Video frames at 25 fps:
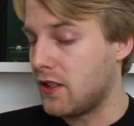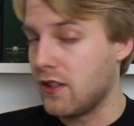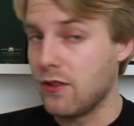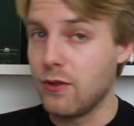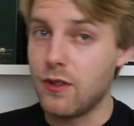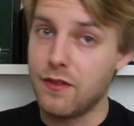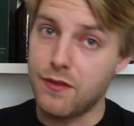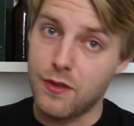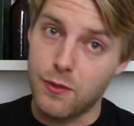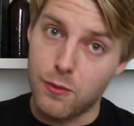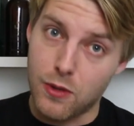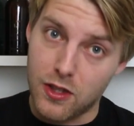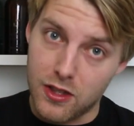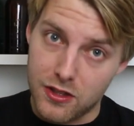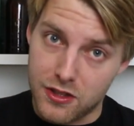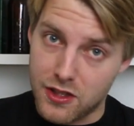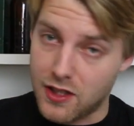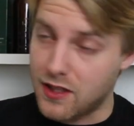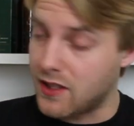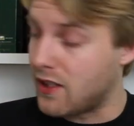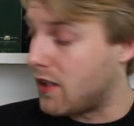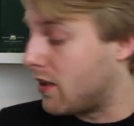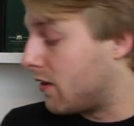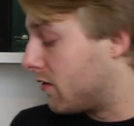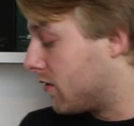So if you want to
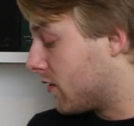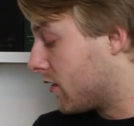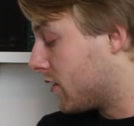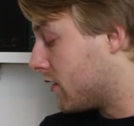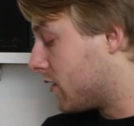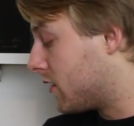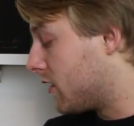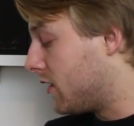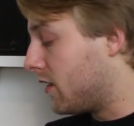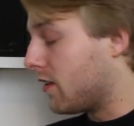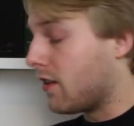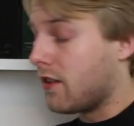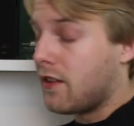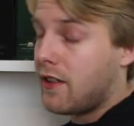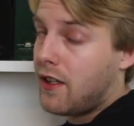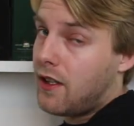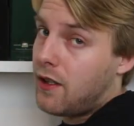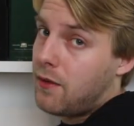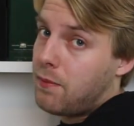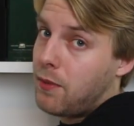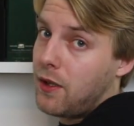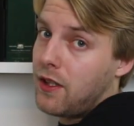check that out, you can see it on there.